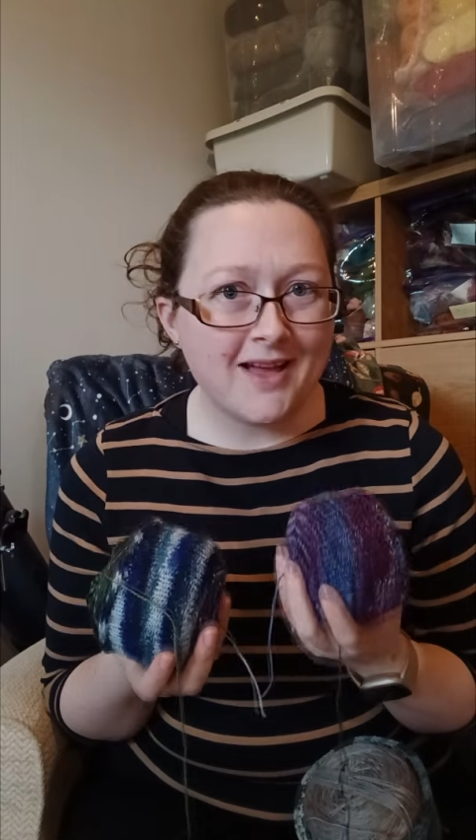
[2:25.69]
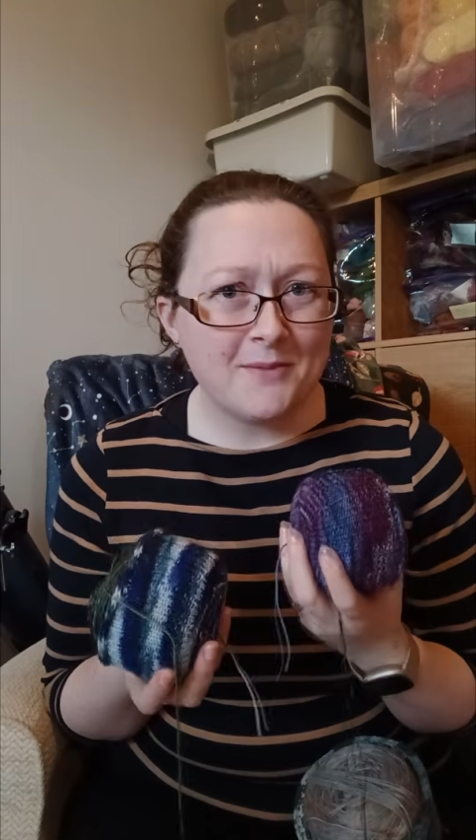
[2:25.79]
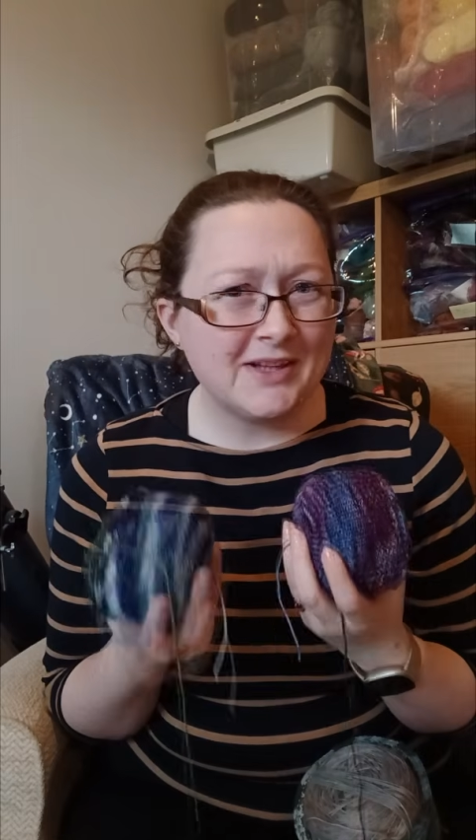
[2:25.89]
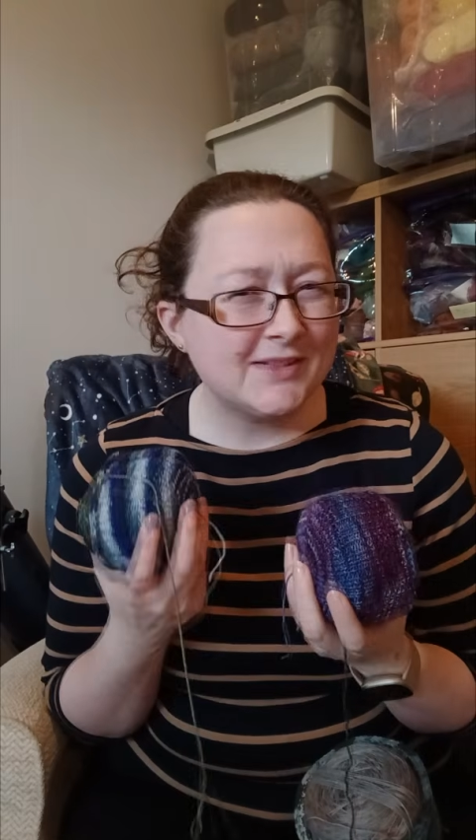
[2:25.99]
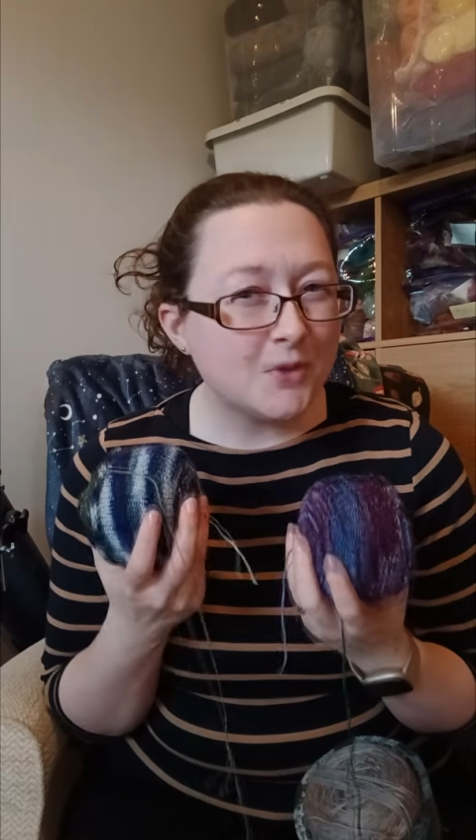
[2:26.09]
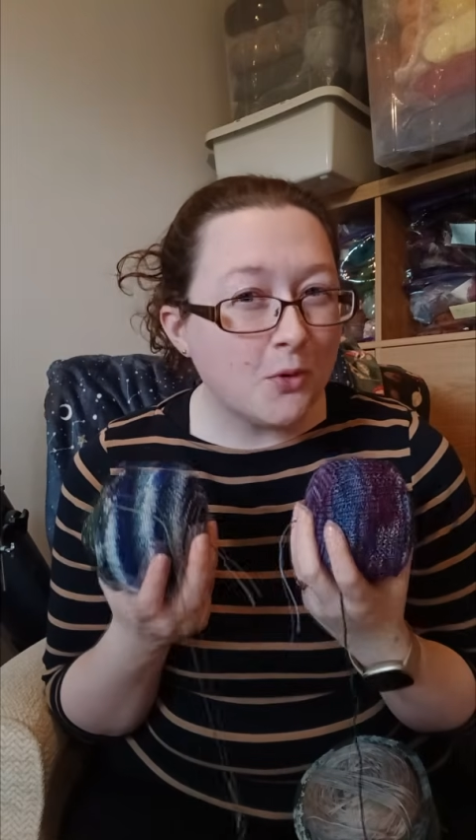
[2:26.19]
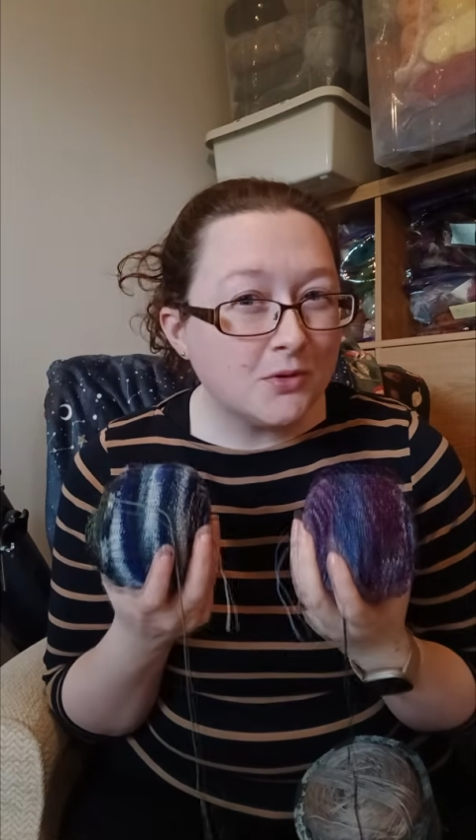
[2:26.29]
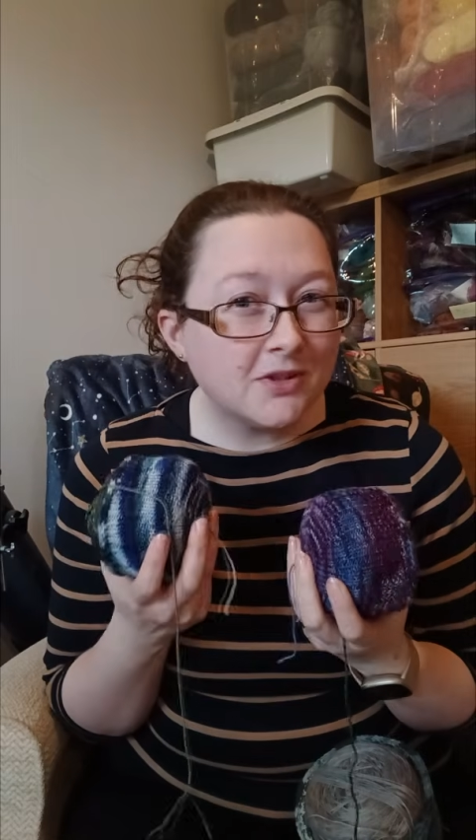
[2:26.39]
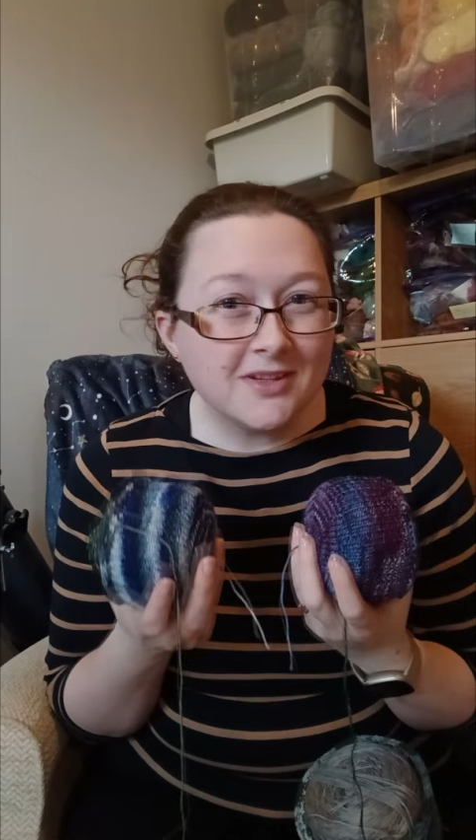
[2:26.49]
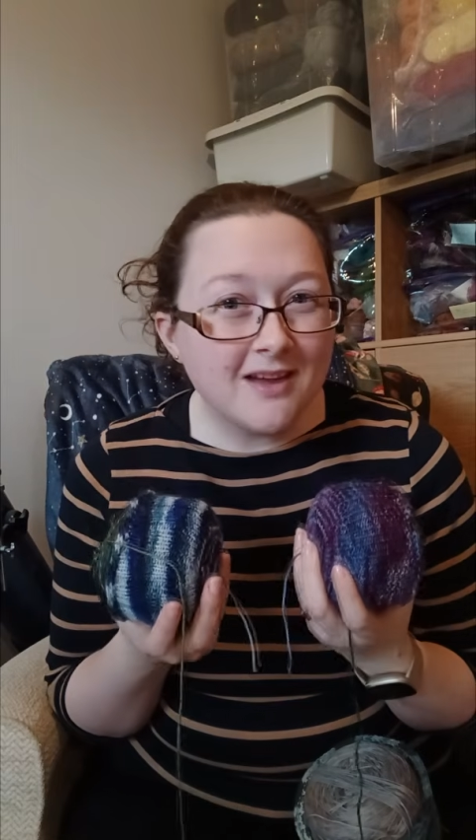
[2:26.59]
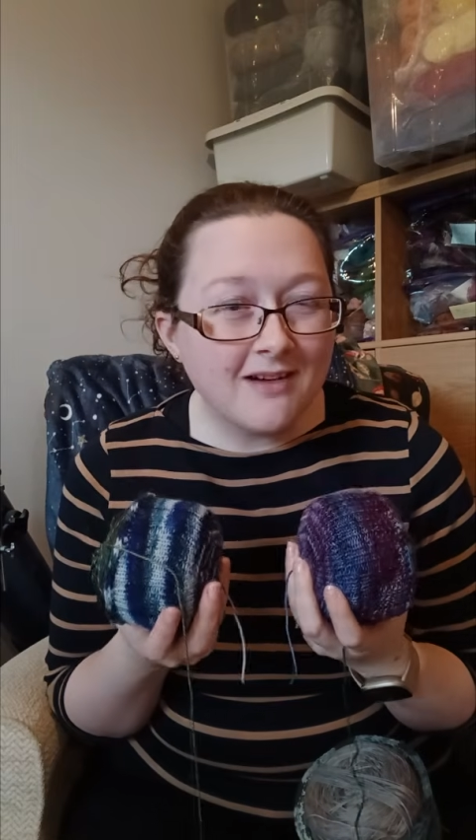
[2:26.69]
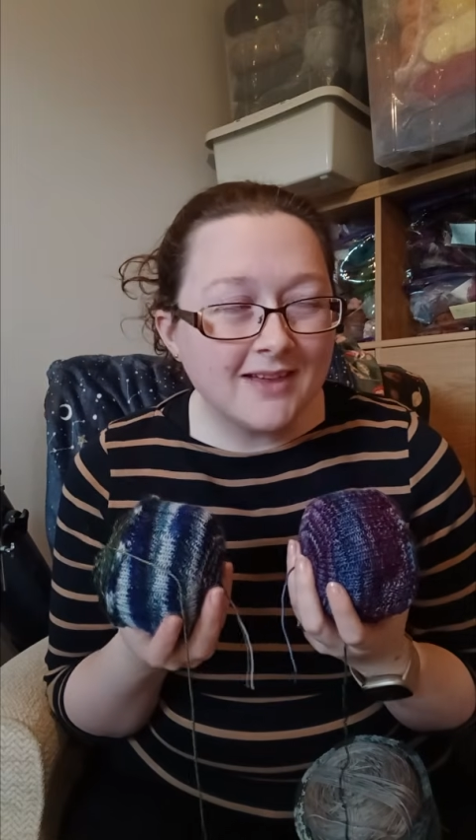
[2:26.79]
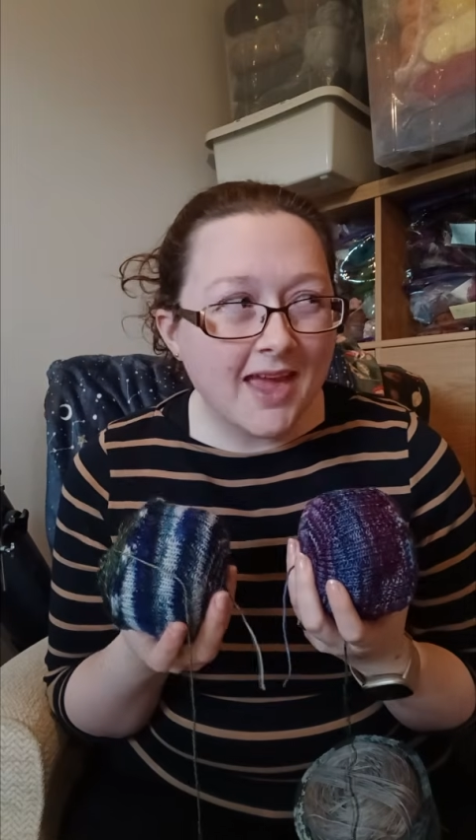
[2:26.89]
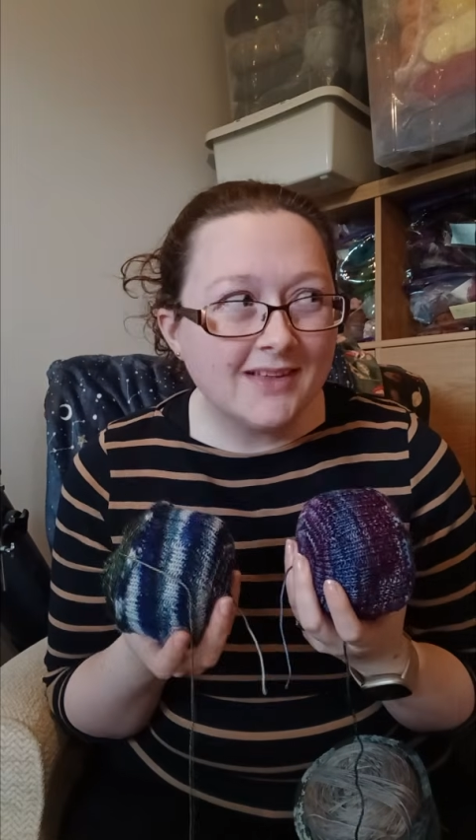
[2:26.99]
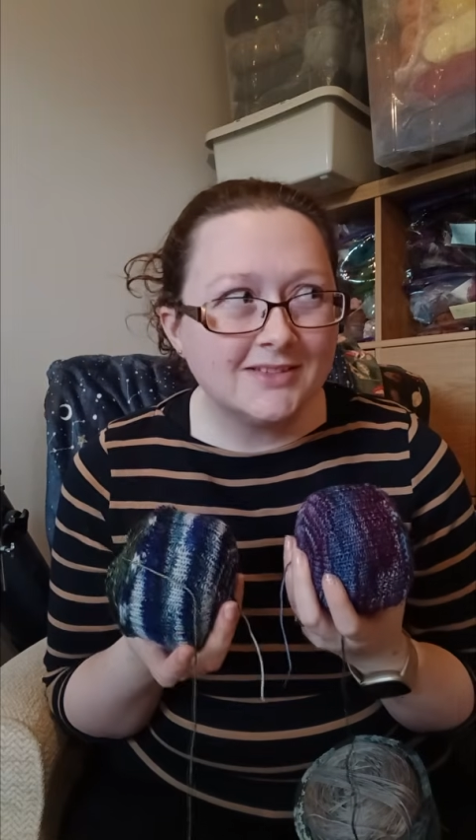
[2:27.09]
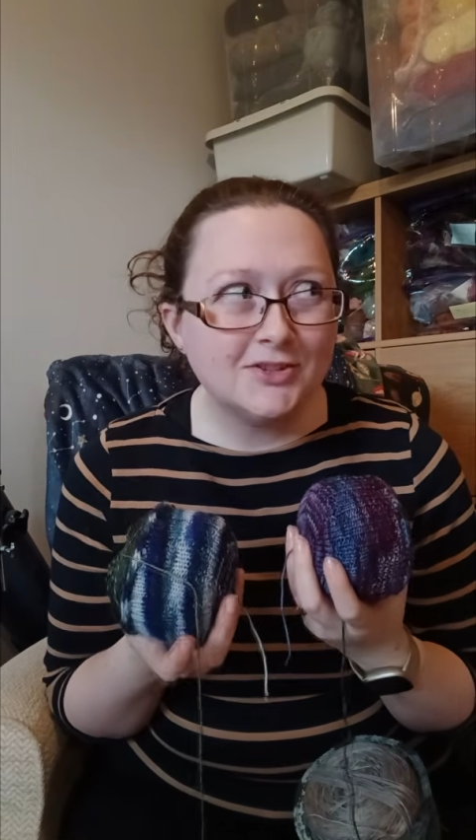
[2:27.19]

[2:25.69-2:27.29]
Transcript: am I sold on the yarn cakes?